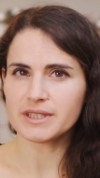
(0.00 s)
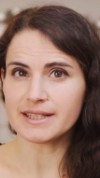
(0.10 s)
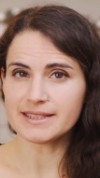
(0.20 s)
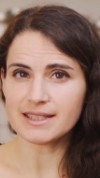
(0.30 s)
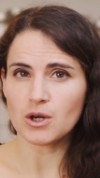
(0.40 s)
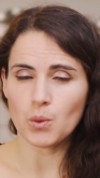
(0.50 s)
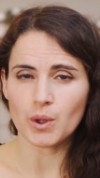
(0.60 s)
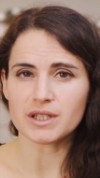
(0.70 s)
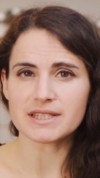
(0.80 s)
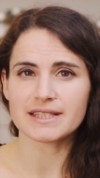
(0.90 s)
the idea
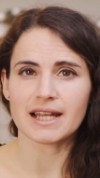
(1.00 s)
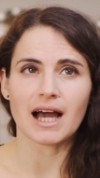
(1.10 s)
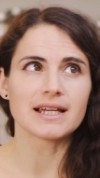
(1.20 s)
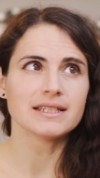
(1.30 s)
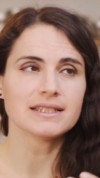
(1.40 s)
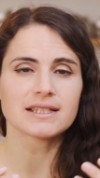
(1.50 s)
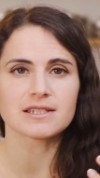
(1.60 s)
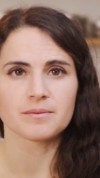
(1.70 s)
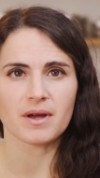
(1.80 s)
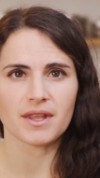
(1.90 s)
was that I needed
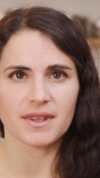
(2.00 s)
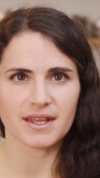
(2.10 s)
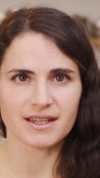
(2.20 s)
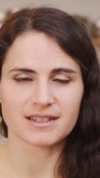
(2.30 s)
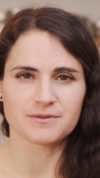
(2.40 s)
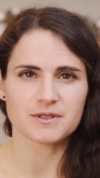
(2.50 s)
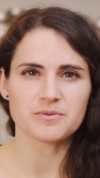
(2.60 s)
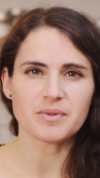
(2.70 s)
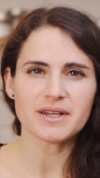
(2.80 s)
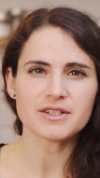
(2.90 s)
some negative
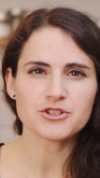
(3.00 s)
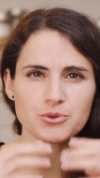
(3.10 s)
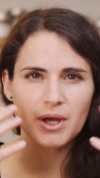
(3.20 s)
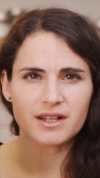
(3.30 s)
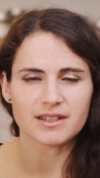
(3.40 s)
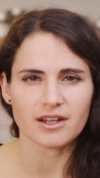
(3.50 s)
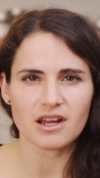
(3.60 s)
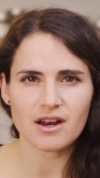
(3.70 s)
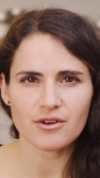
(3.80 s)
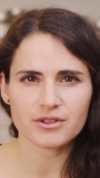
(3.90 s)
space to add that
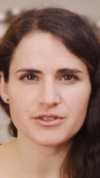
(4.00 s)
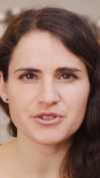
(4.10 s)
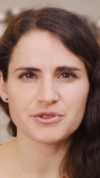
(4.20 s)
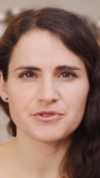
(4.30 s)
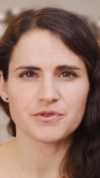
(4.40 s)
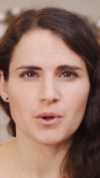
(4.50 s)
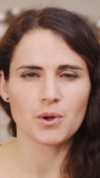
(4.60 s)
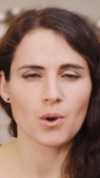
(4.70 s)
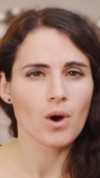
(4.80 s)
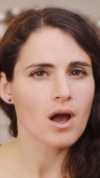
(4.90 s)
airness to the
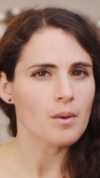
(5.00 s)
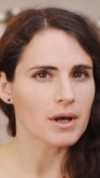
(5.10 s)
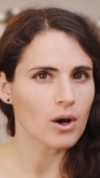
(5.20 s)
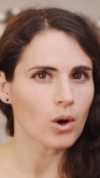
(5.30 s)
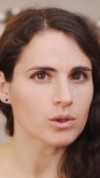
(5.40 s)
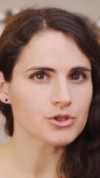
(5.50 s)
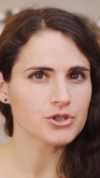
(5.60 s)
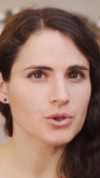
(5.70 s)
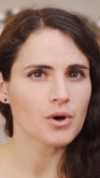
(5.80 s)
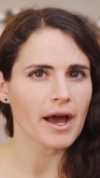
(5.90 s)
photo, but
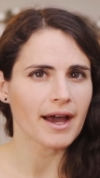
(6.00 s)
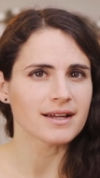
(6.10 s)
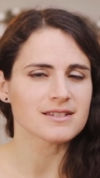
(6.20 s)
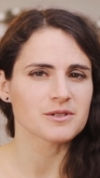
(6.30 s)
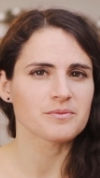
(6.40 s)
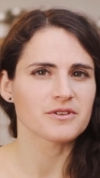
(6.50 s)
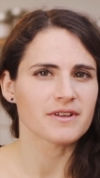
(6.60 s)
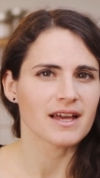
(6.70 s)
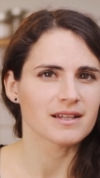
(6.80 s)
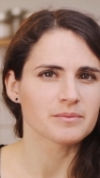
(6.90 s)
also add some
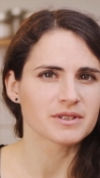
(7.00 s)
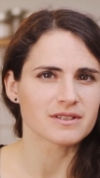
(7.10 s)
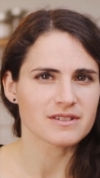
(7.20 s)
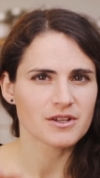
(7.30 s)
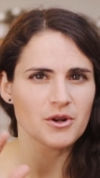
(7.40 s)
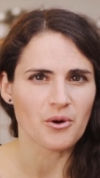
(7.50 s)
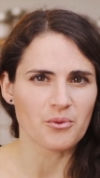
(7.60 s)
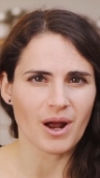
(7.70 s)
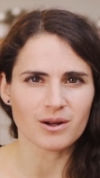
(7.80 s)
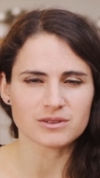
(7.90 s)
elements
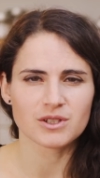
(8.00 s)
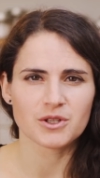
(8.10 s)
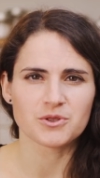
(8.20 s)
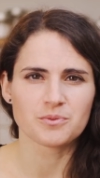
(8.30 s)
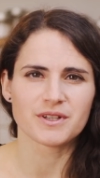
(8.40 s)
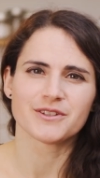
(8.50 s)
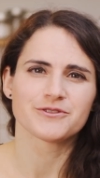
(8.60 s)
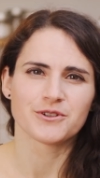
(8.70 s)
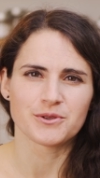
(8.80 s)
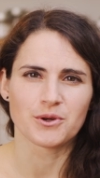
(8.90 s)
around to make the
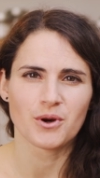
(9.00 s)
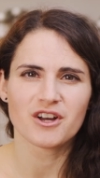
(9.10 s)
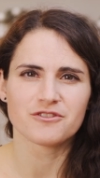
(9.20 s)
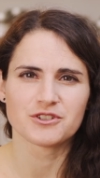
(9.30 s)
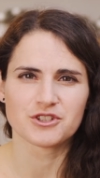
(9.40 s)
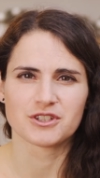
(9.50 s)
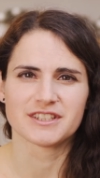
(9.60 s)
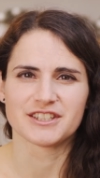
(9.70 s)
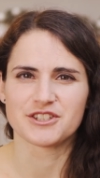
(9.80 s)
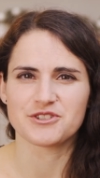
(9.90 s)
photo
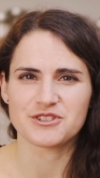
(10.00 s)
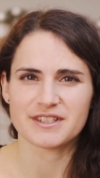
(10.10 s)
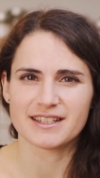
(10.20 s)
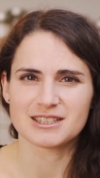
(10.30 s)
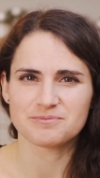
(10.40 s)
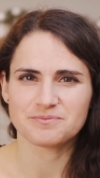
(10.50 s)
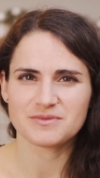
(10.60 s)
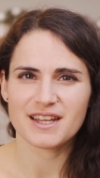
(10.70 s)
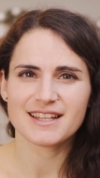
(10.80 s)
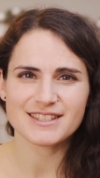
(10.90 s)
visually interesting.
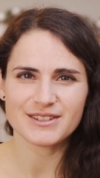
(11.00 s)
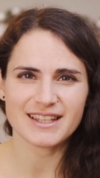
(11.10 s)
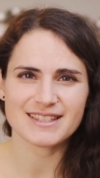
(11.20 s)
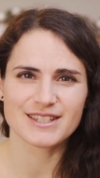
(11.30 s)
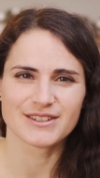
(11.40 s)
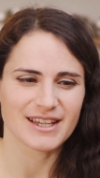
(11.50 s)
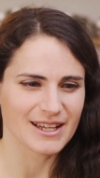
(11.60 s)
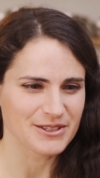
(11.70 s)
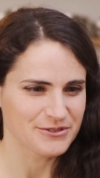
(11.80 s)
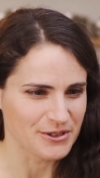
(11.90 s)
So let's look at the